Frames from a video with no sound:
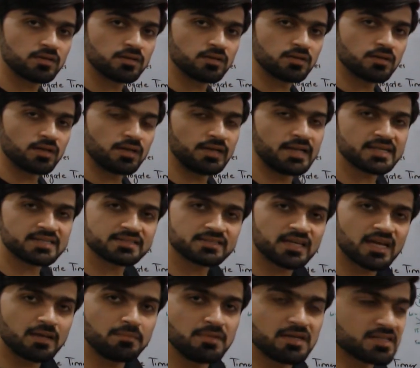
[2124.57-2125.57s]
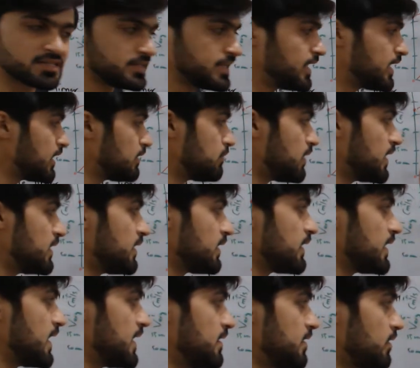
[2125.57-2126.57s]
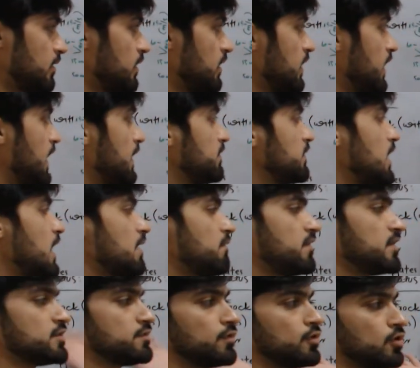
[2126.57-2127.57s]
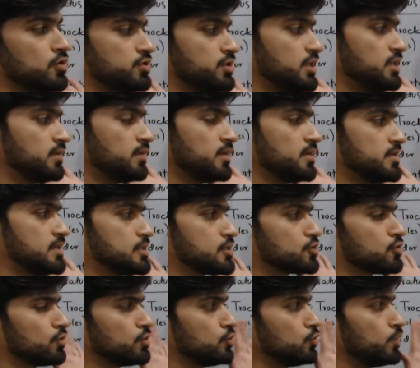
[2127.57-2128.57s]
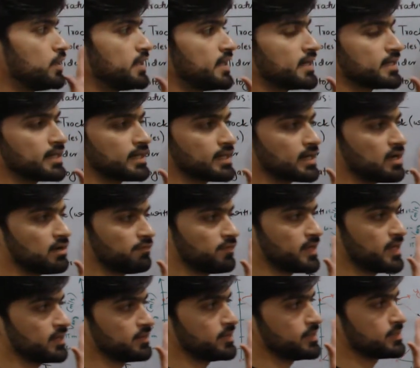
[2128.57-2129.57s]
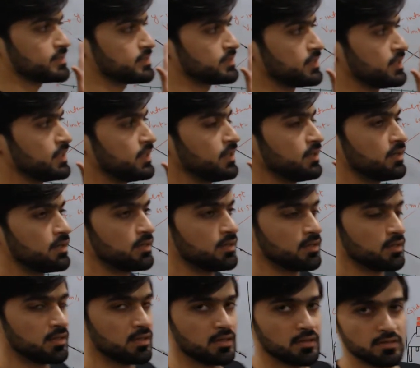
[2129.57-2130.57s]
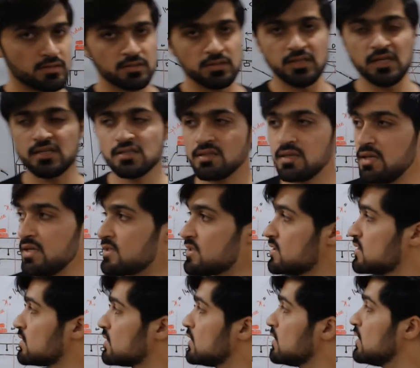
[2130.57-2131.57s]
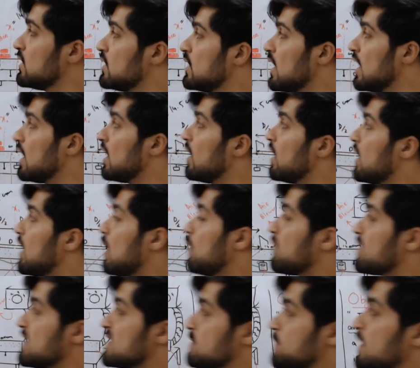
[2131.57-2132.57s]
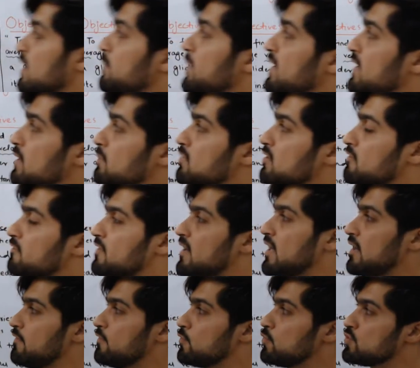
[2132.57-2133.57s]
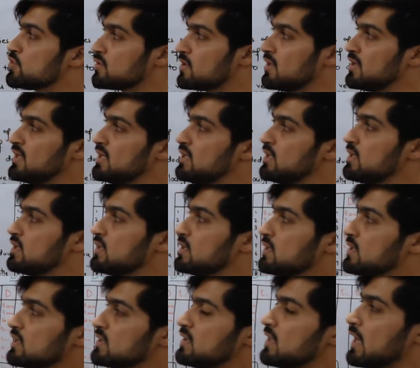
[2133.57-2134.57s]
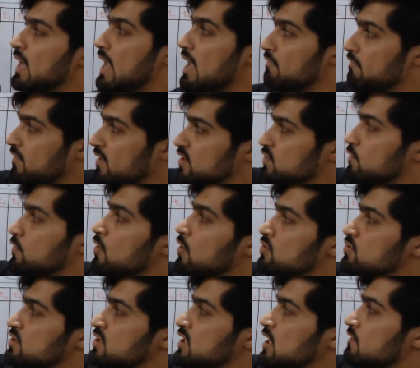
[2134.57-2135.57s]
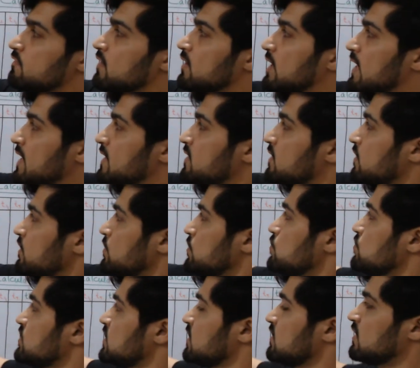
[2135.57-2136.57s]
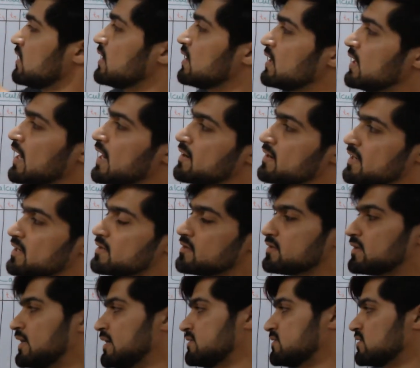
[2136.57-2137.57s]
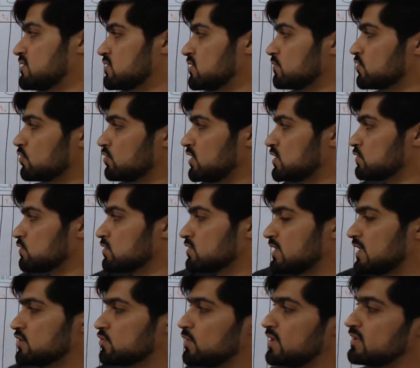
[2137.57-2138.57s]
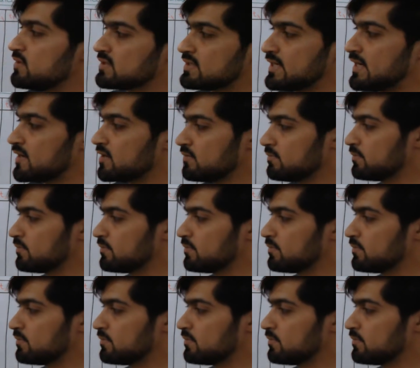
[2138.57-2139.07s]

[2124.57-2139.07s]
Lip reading: less time is taken by the glider and the average velocity increases. So you will get a graph like this. This is our experiment number 5 to study the average velocity of a glider using an air track system. So this was actually the setup,